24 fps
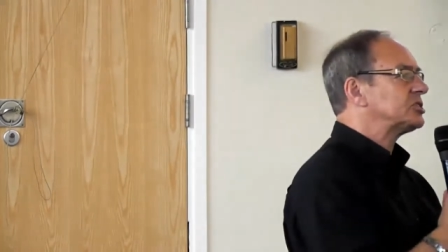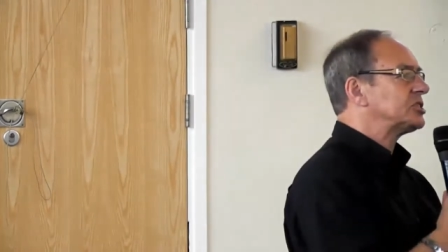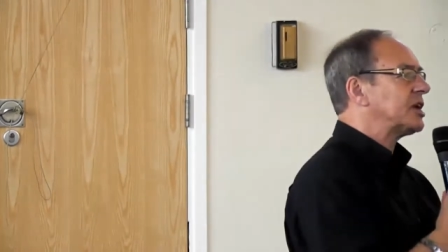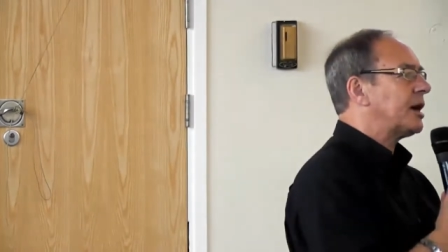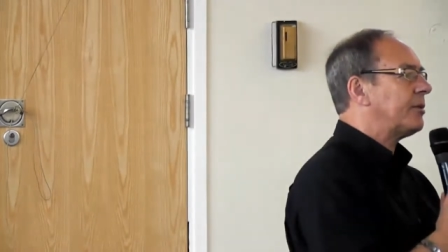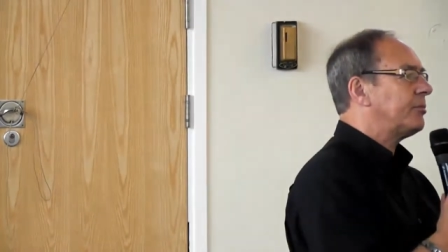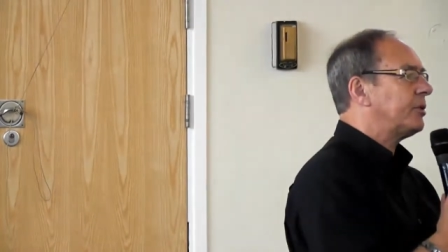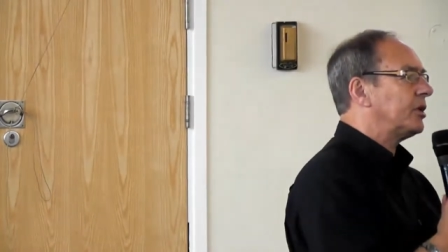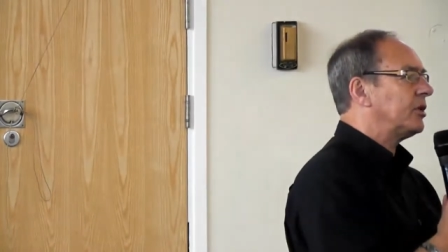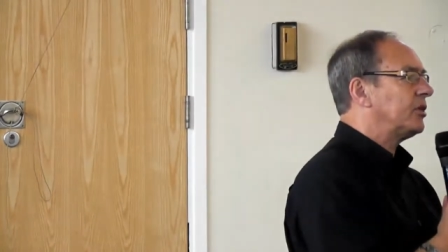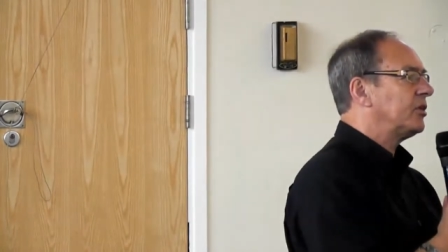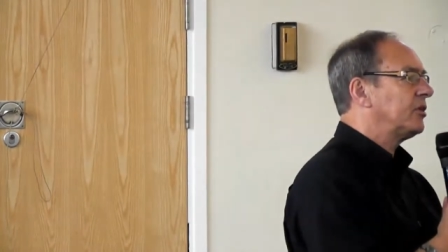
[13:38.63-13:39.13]

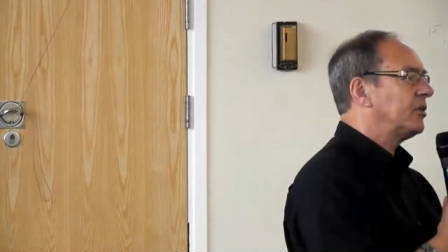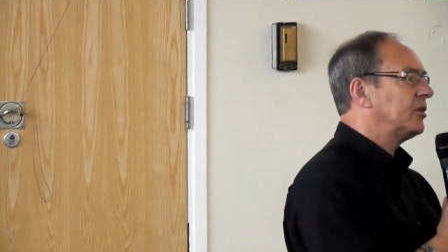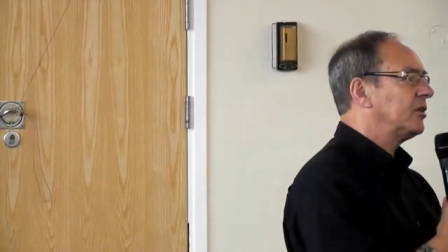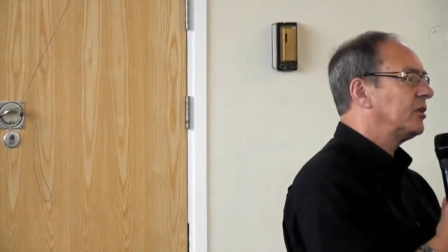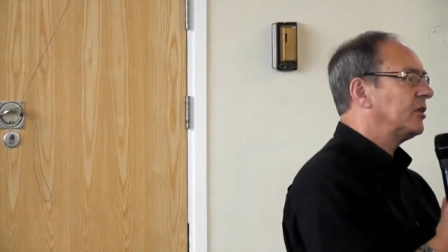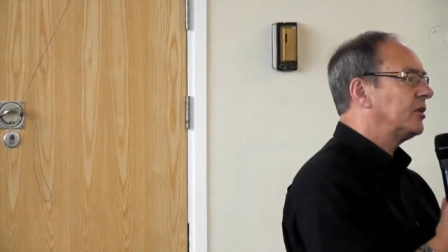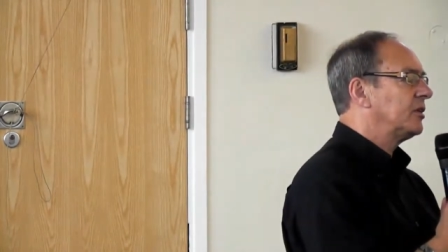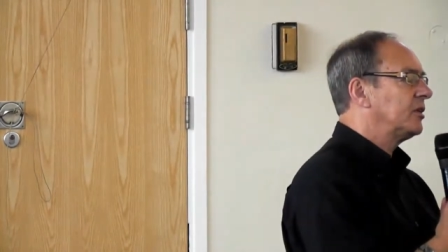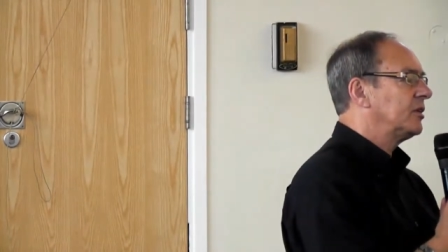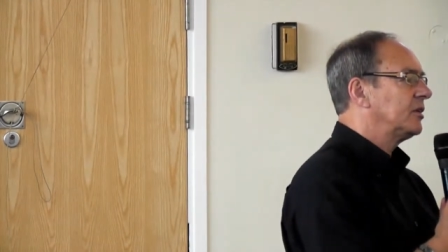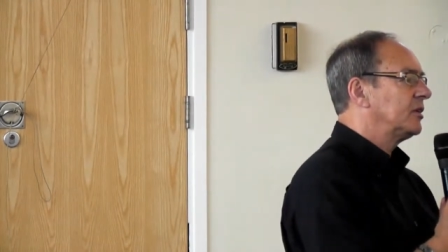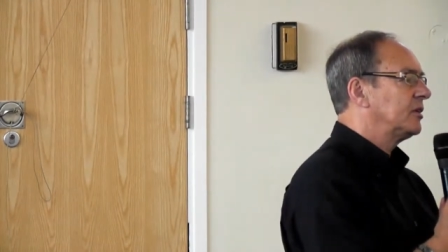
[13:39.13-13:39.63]
Sabbath.
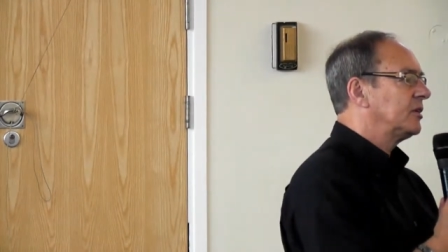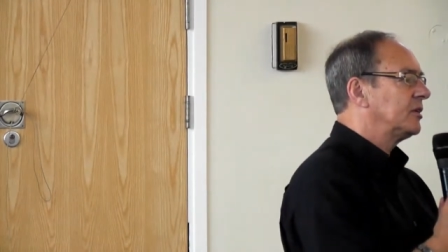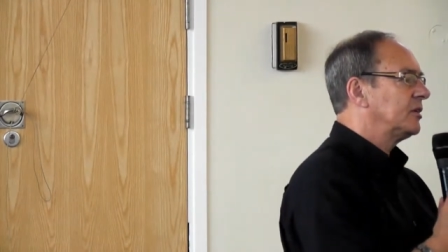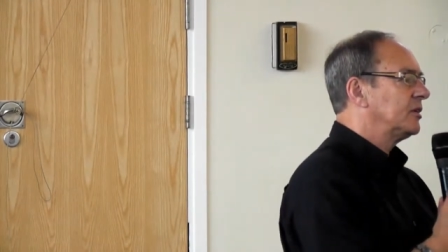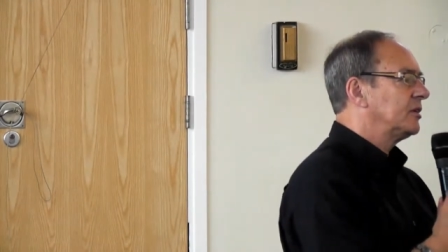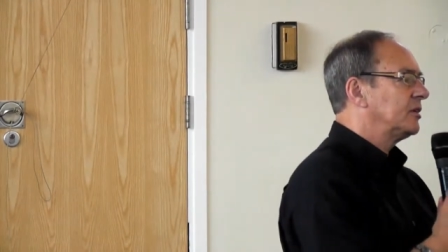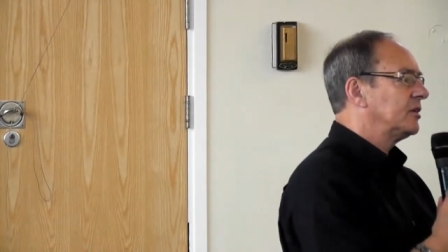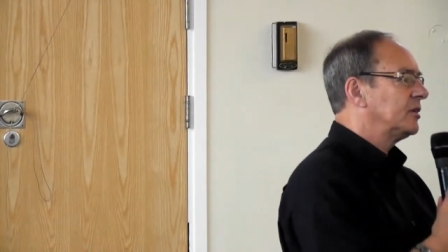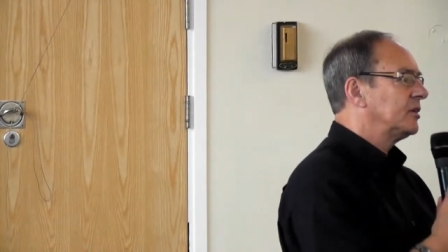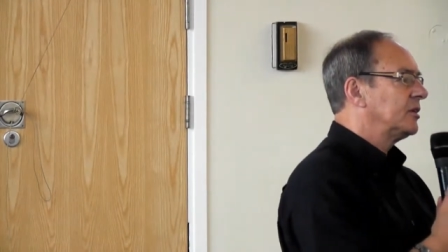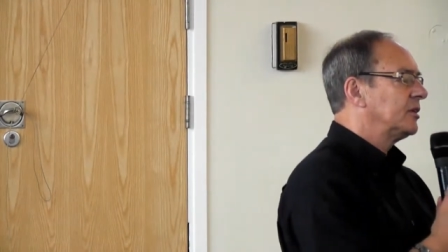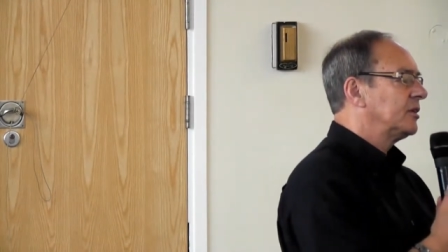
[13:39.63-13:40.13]

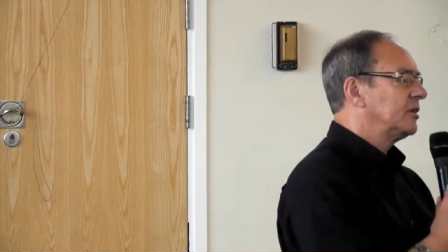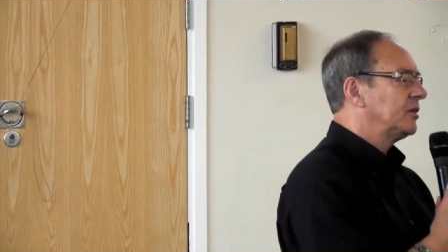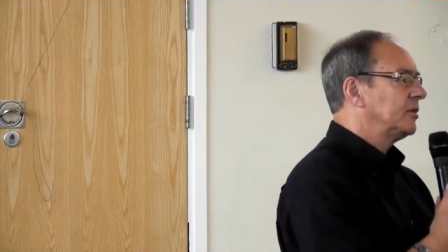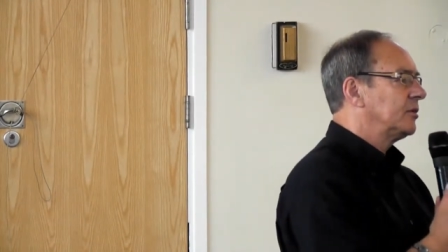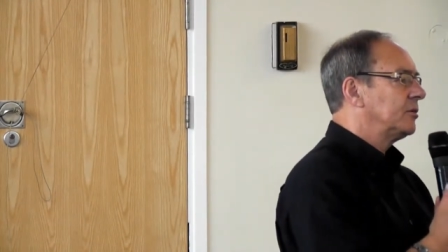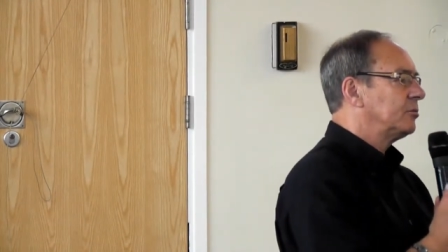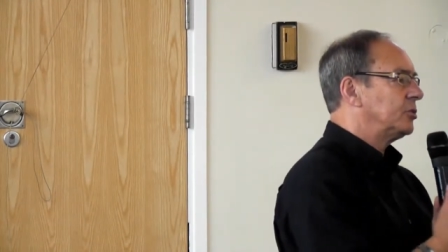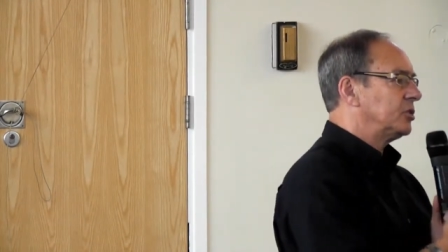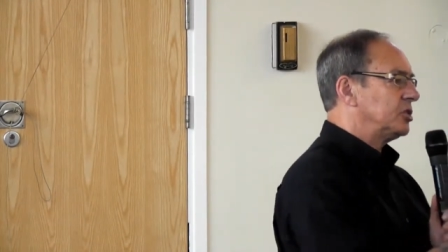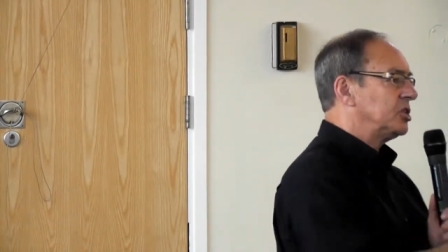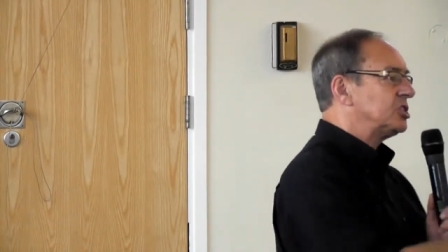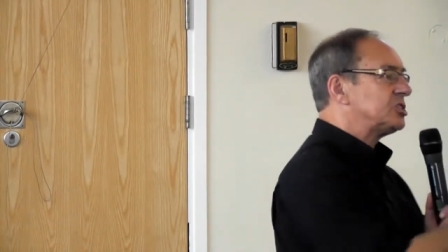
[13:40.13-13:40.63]

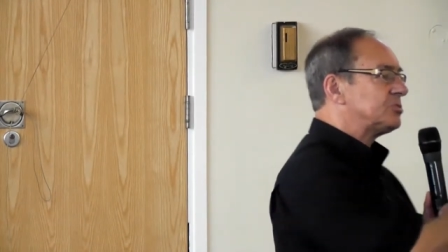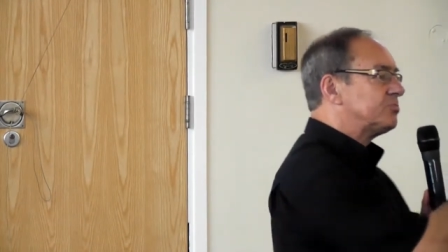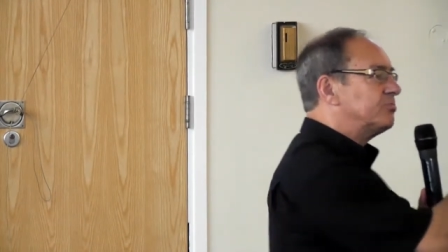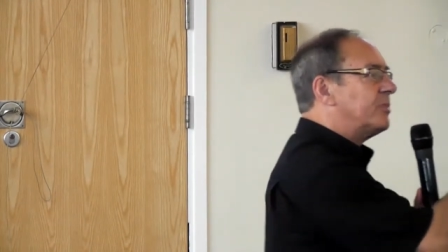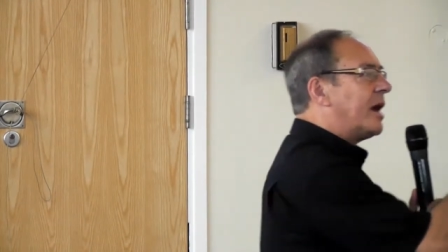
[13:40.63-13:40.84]
But this